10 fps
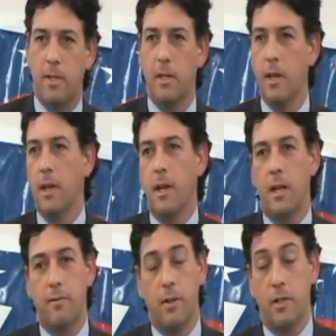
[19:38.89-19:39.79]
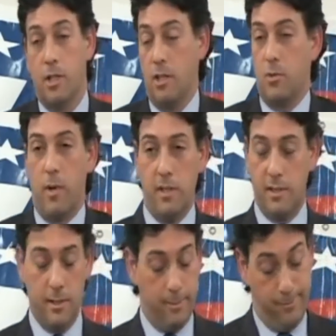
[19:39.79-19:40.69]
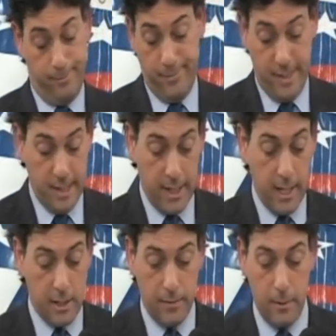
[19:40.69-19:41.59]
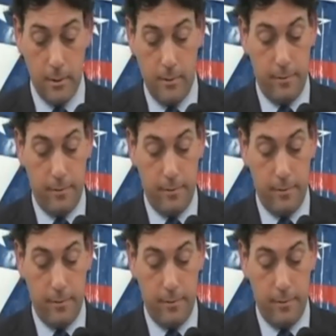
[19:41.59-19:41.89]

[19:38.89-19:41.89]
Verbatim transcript: And, and if the judge wants to sit in the case for,